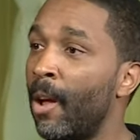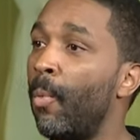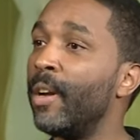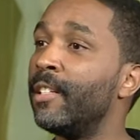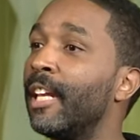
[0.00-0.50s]

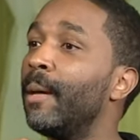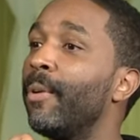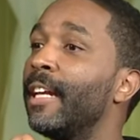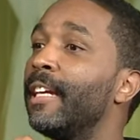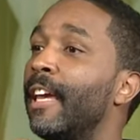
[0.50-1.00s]
We
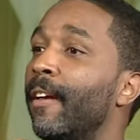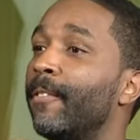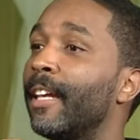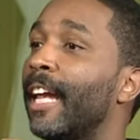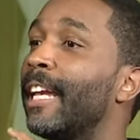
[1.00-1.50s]
celebrate
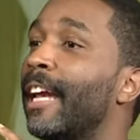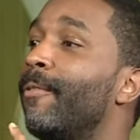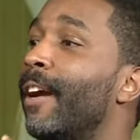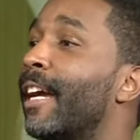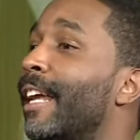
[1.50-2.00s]
gifts and can't
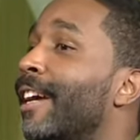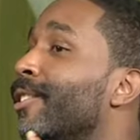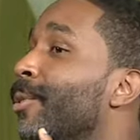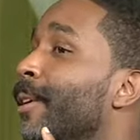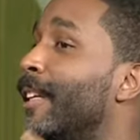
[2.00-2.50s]
recognize
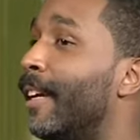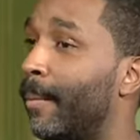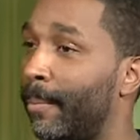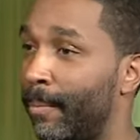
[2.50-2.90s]
anointing.